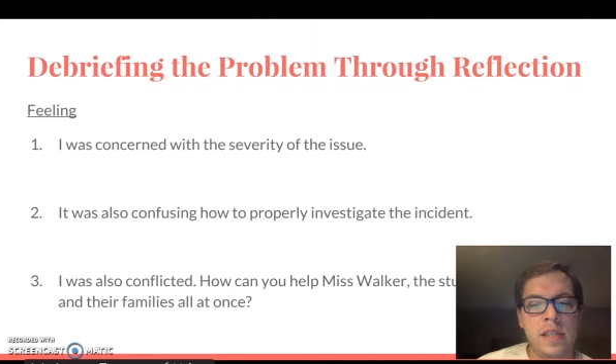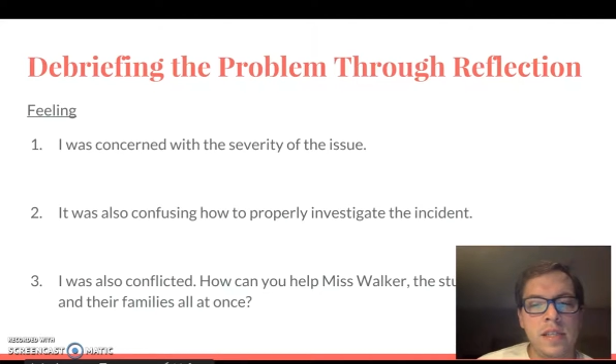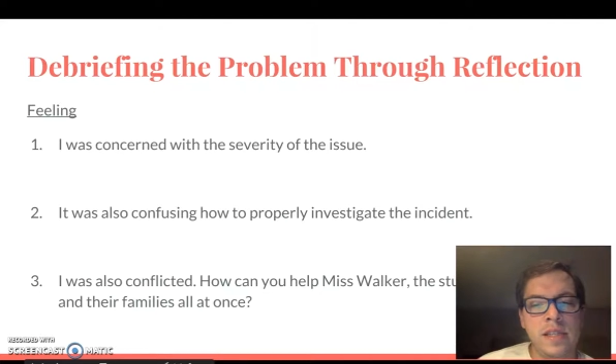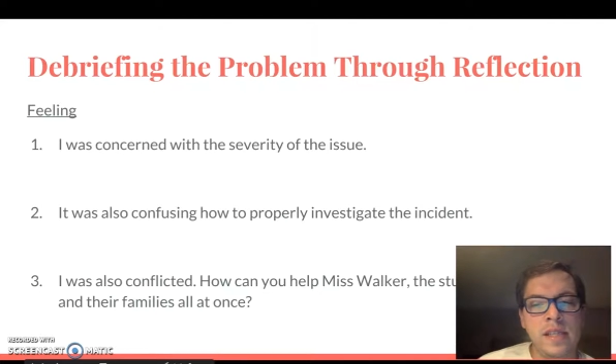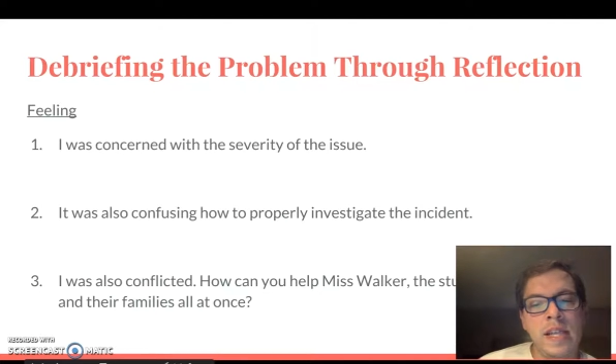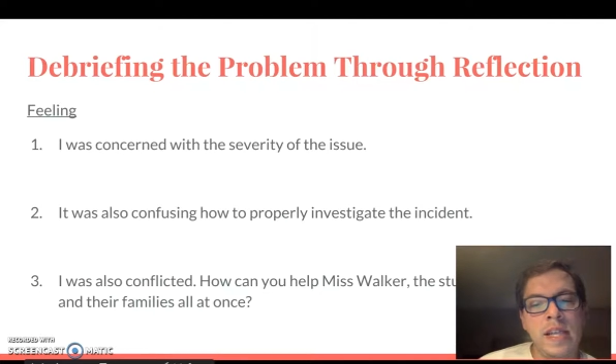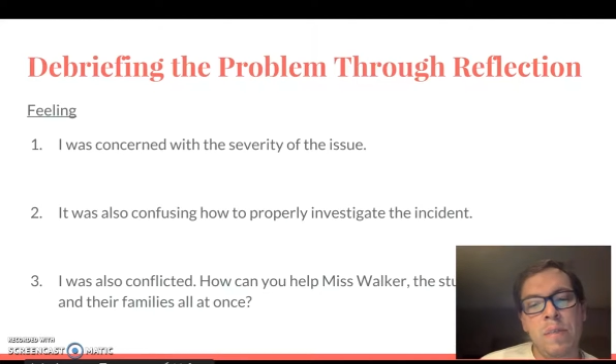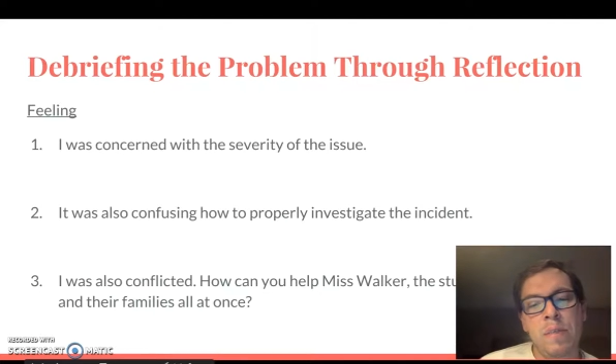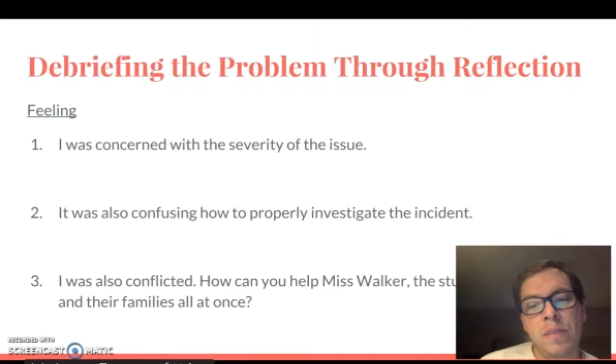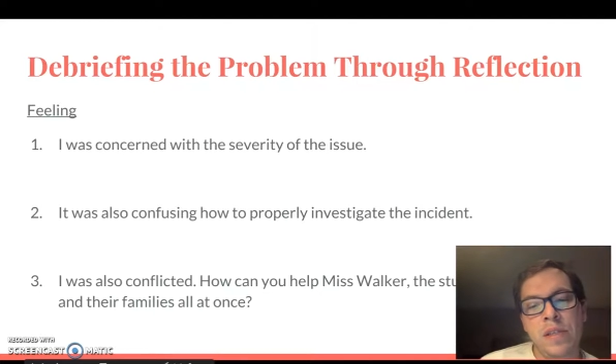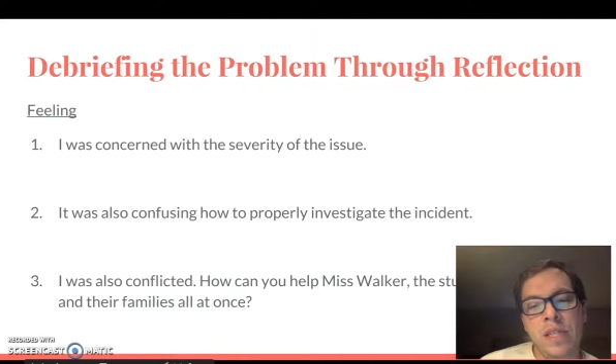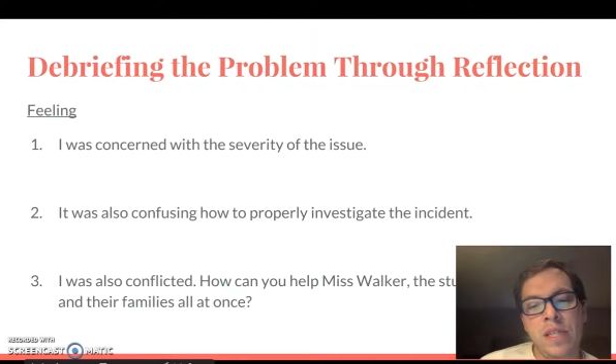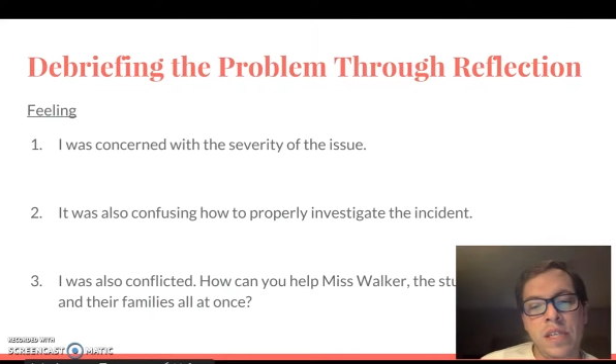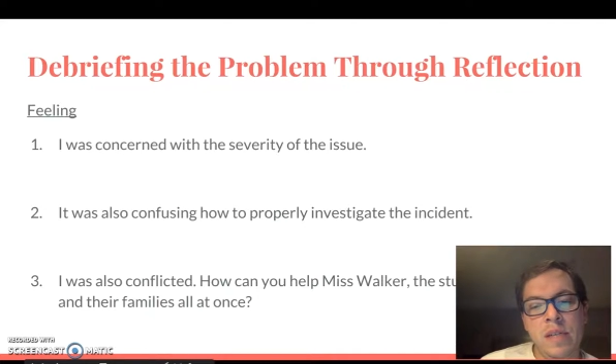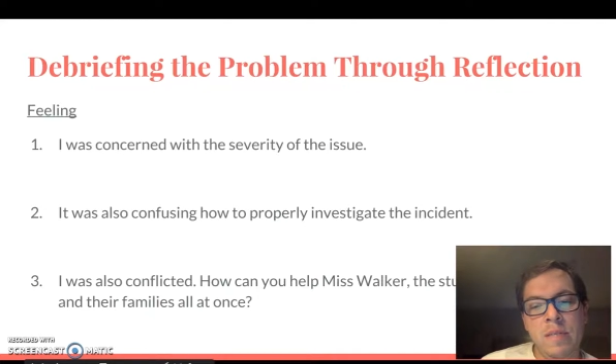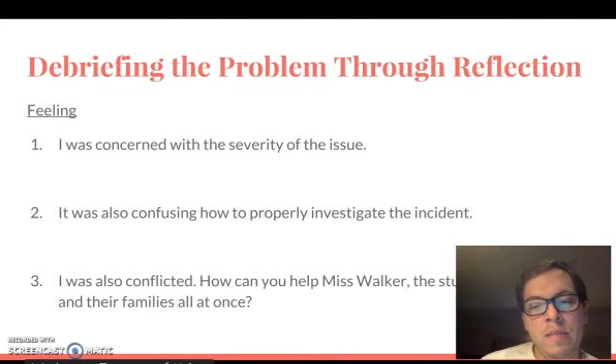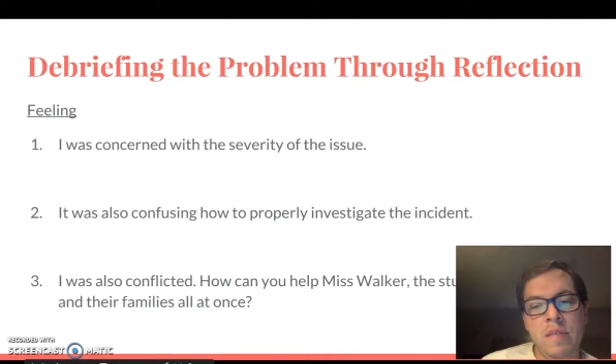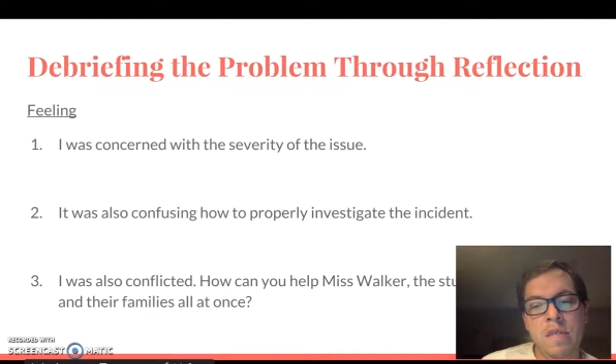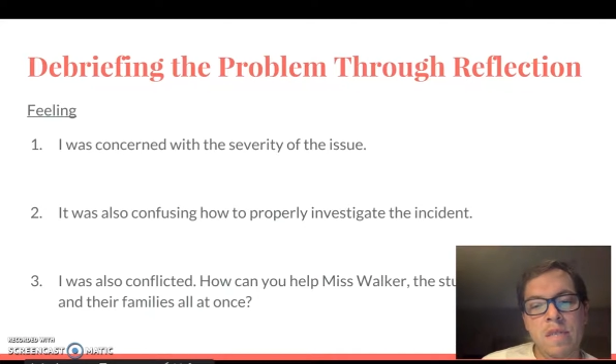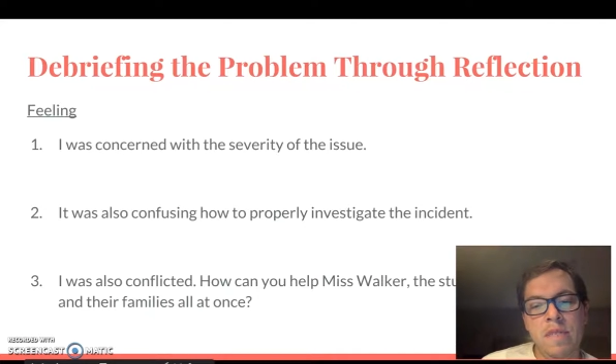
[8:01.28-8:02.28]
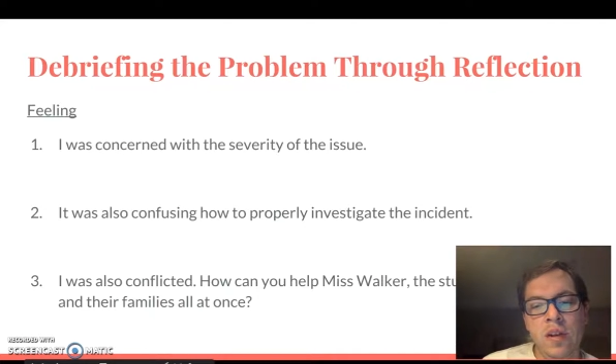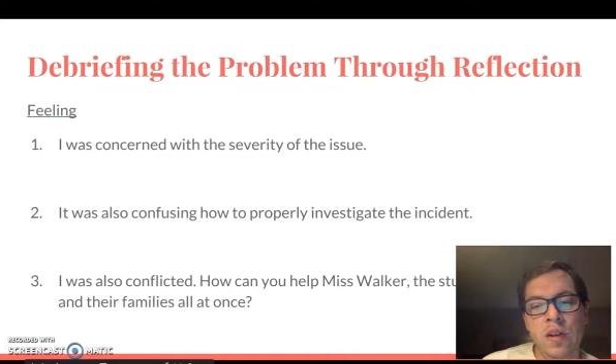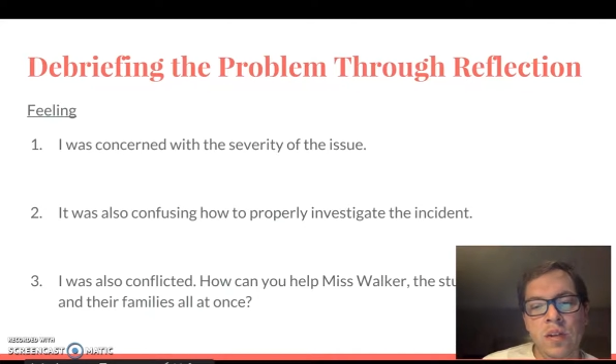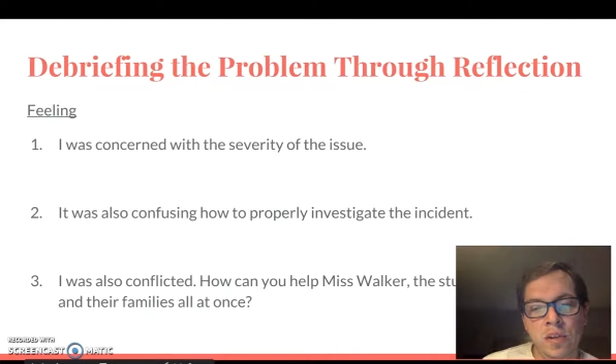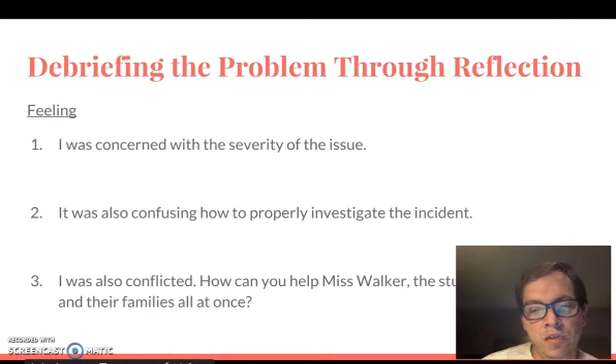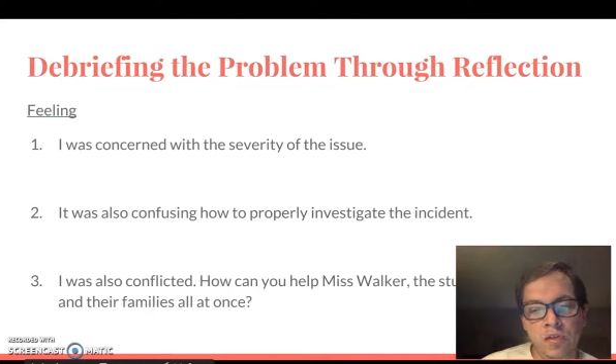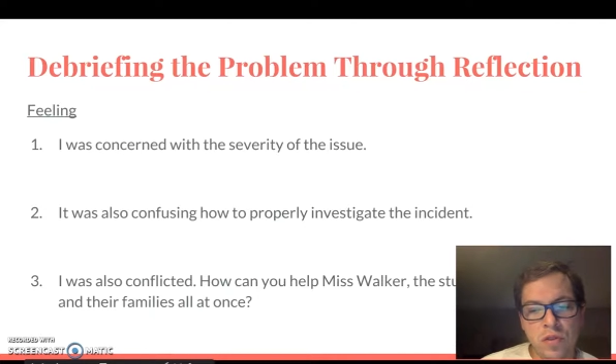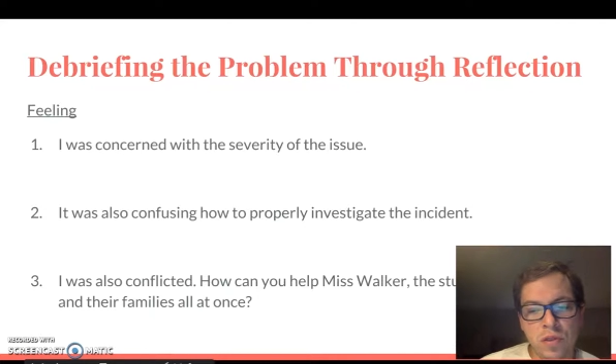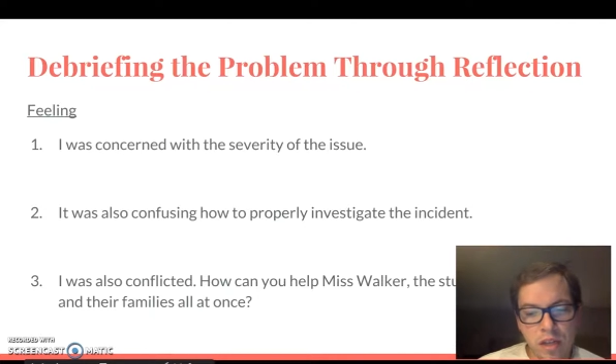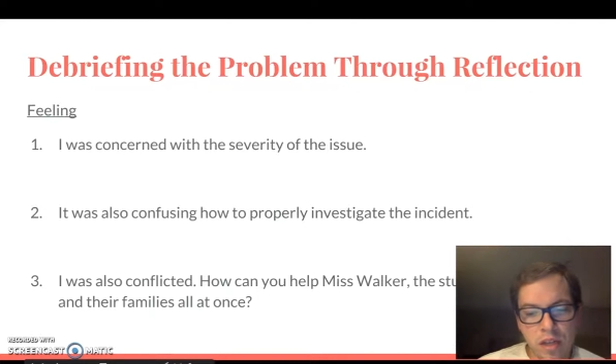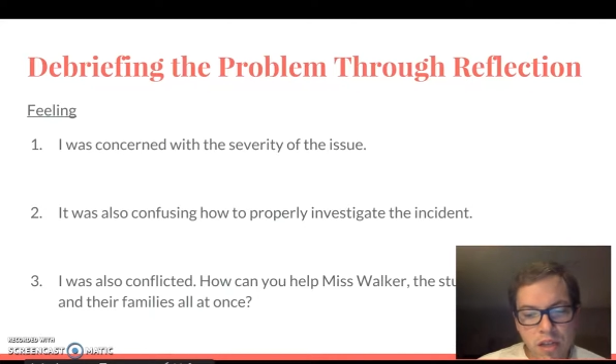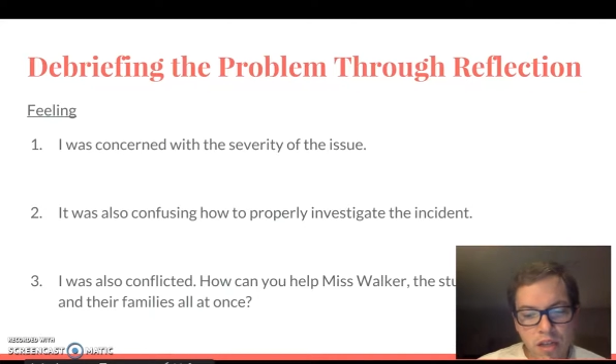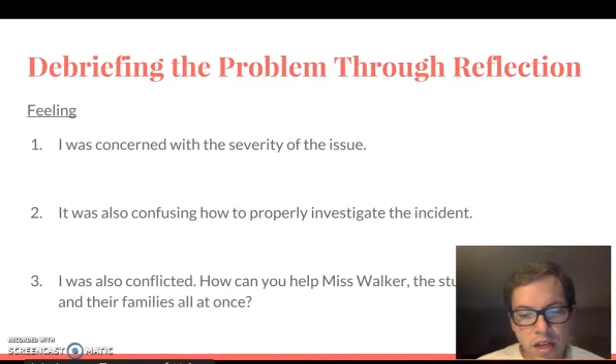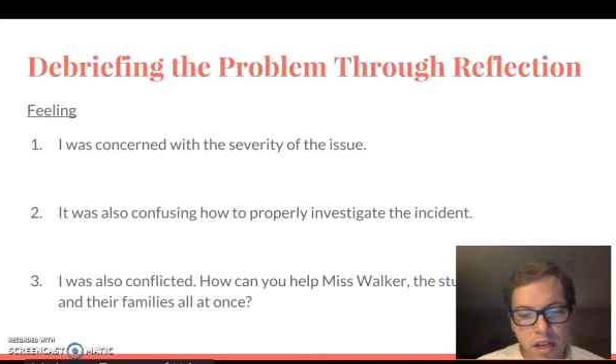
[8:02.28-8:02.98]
steps need to be followed